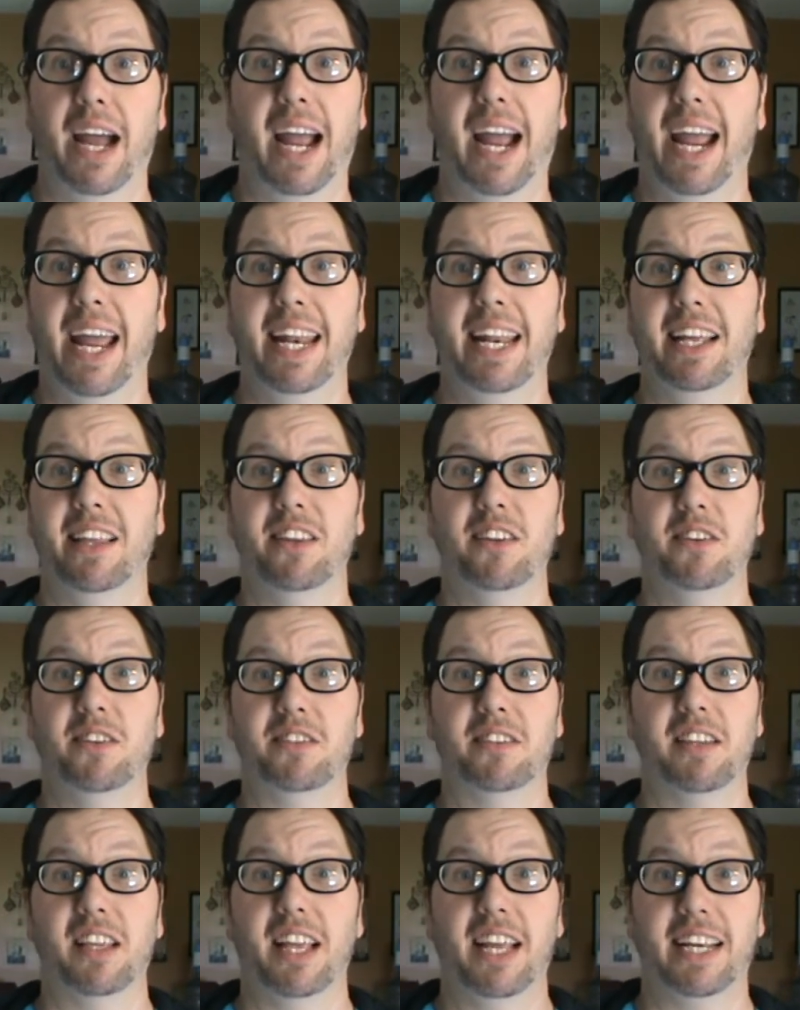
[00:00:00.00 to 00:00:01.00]
And it
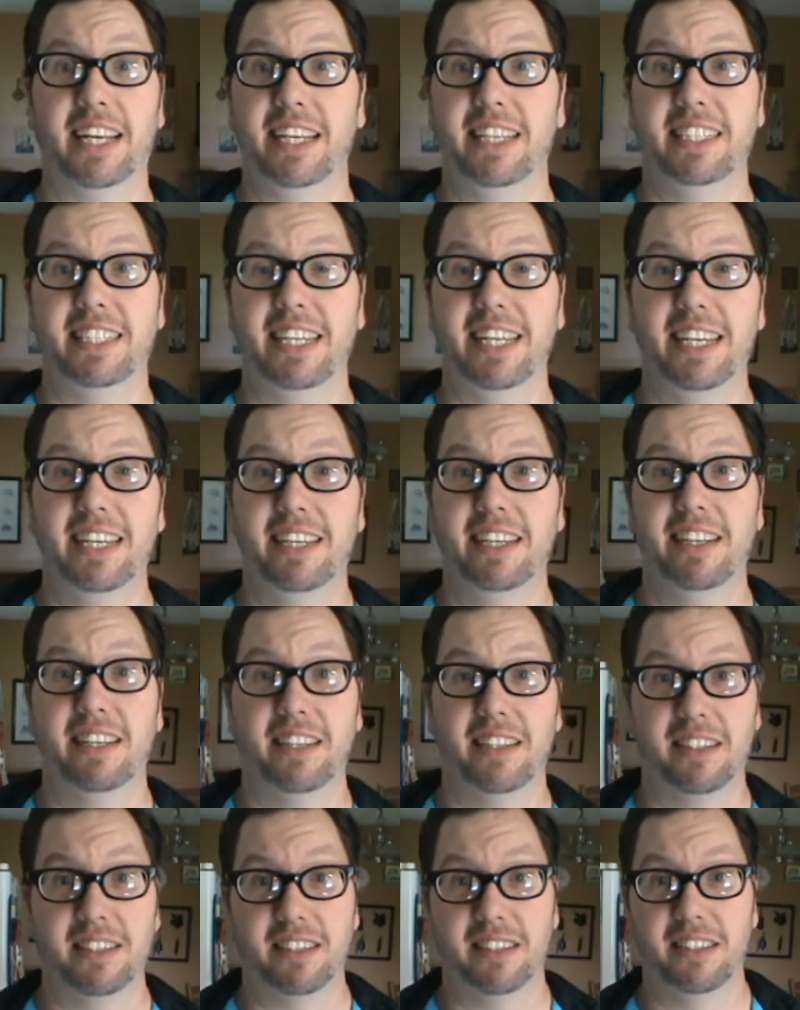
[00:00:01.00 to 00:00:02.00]
looked like it did,
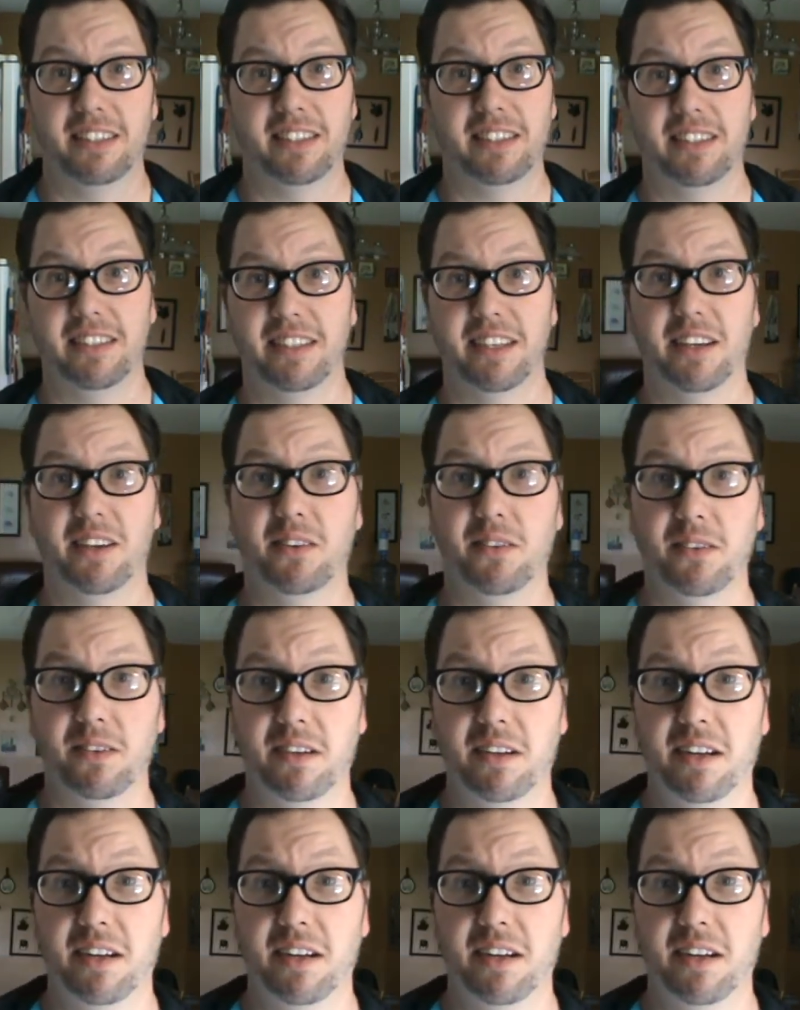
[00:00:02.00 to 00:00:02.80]
you know,